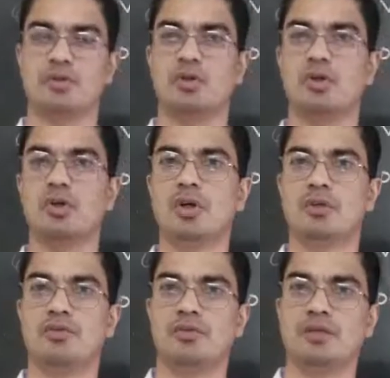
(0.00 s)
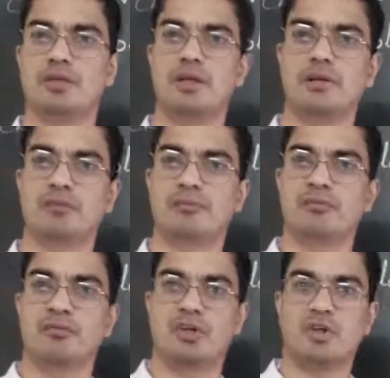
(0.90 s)
So we say
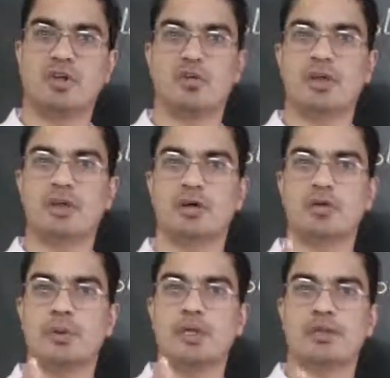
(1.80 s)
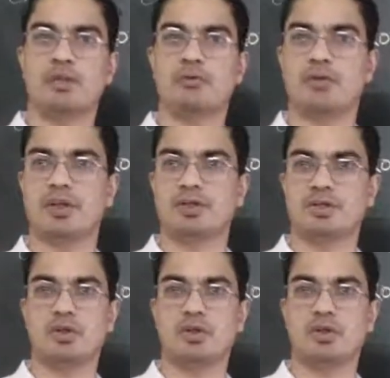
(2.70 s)
you did not do anything for us,